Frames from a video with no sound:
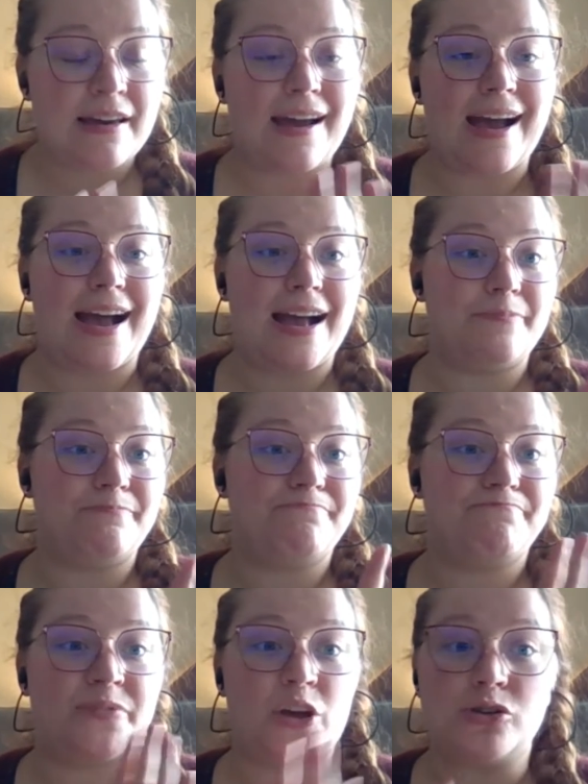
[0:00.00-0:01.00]

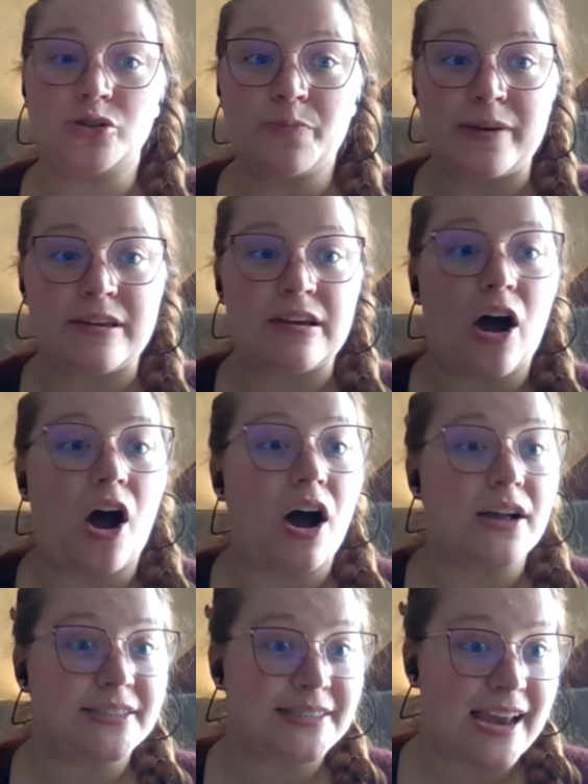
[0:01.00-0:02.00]

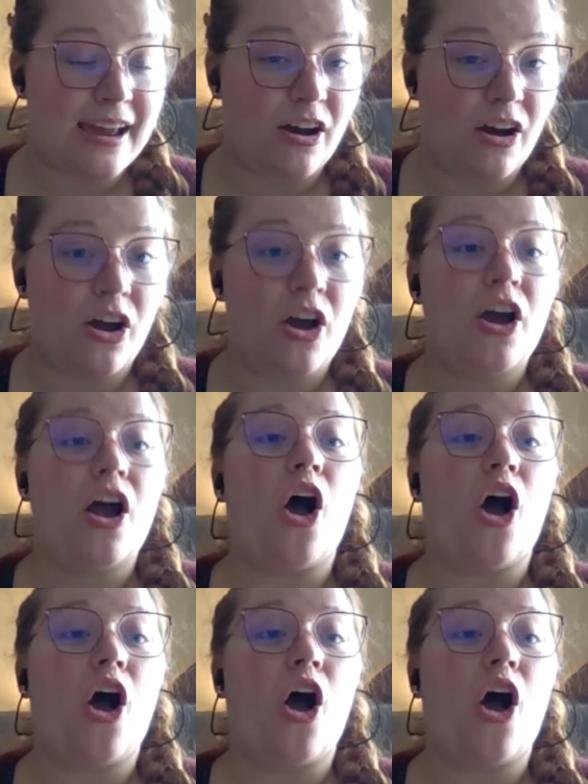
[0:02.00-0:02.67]
on sale